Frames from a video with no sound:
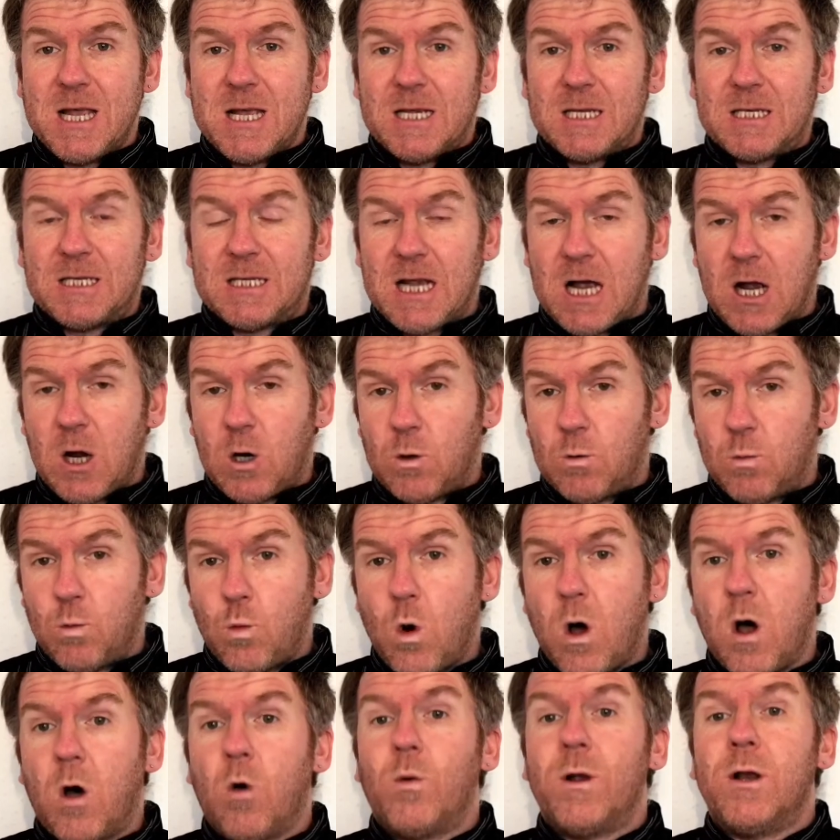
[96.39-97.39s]
So,
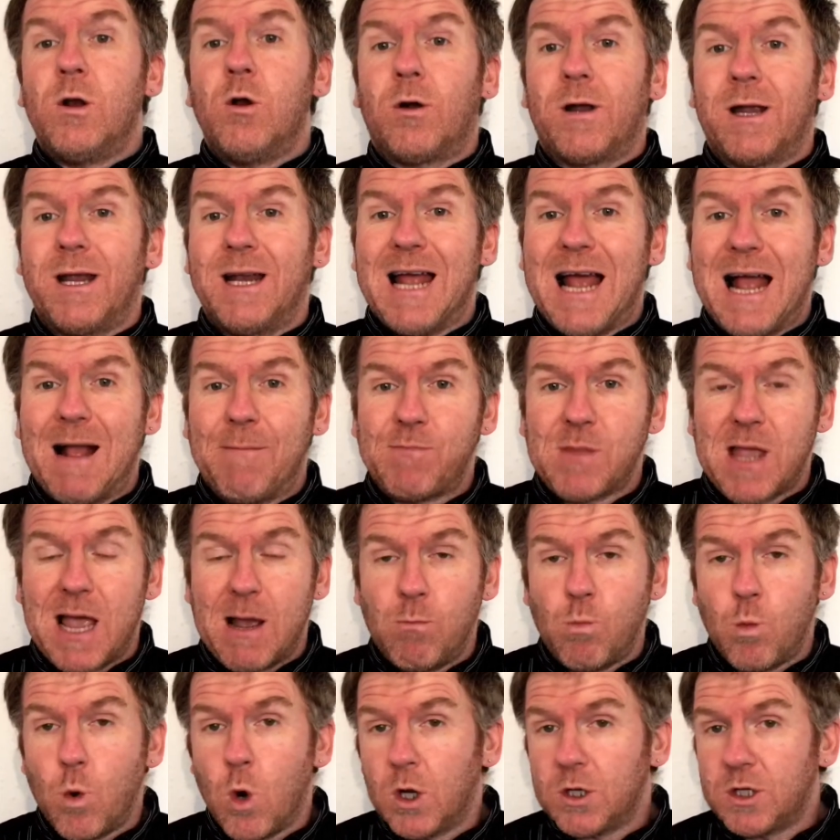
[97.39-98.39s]
what are we looking at?
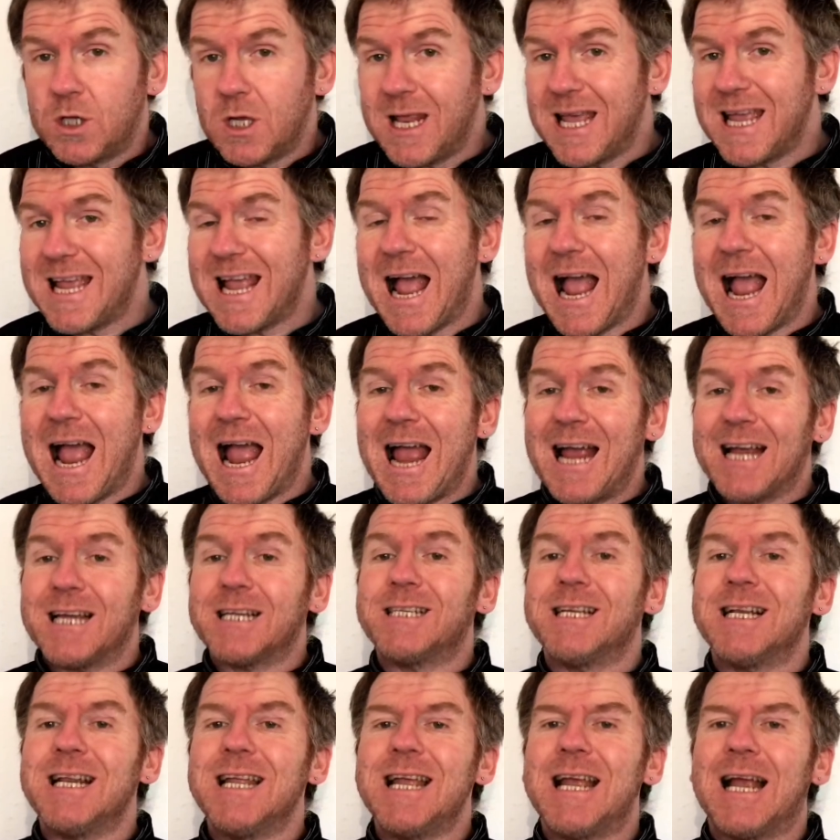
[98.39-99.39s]
And what do they
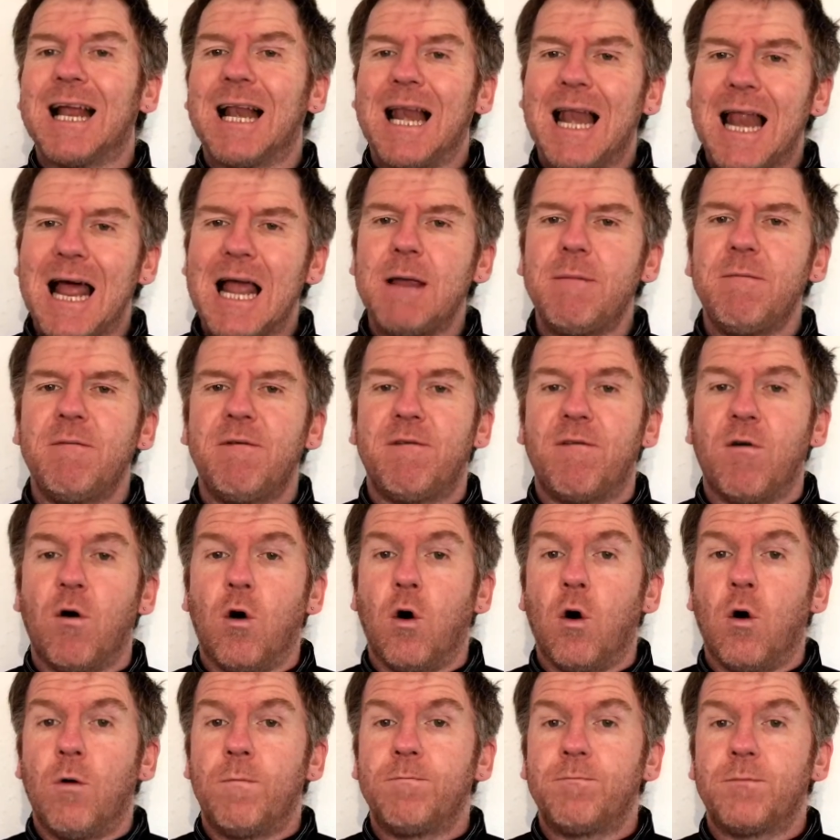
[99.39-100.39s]
actually claim
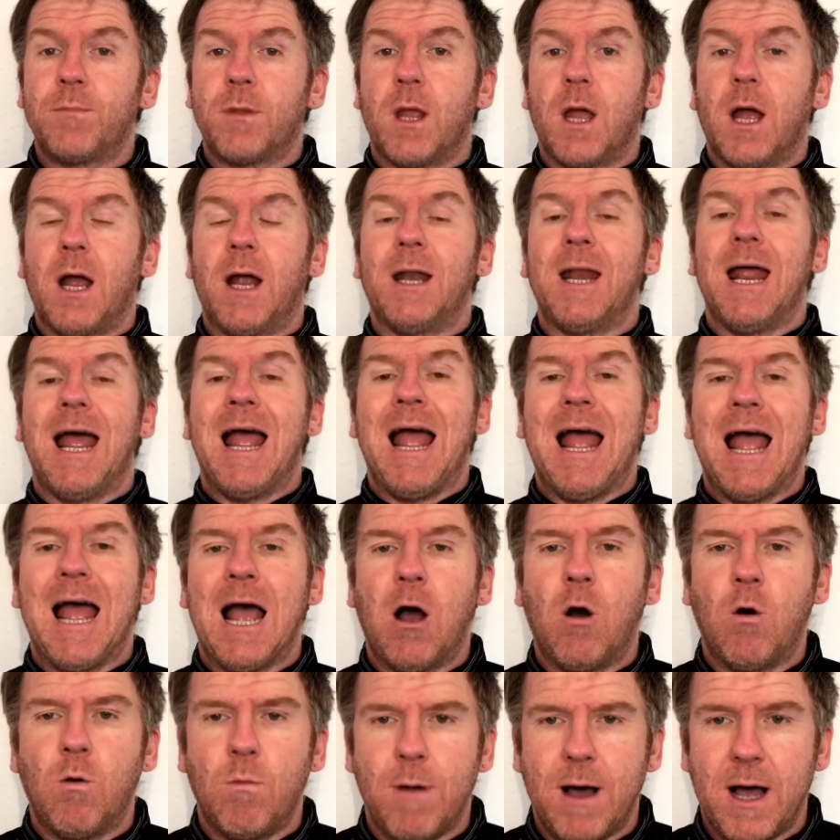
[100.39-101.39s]
for, and
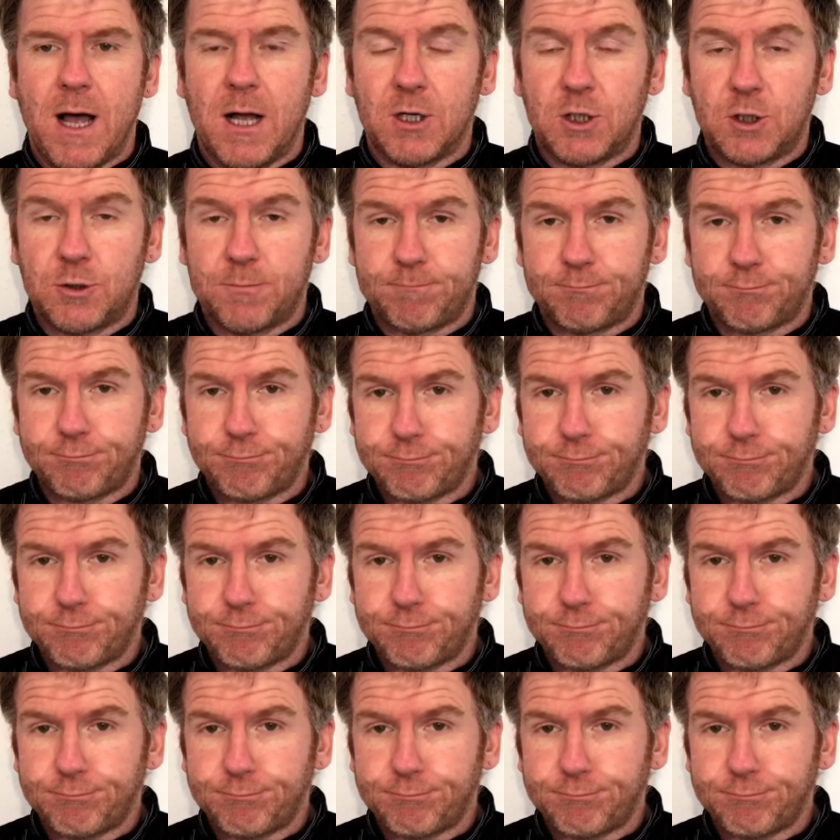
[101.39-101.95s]
how much?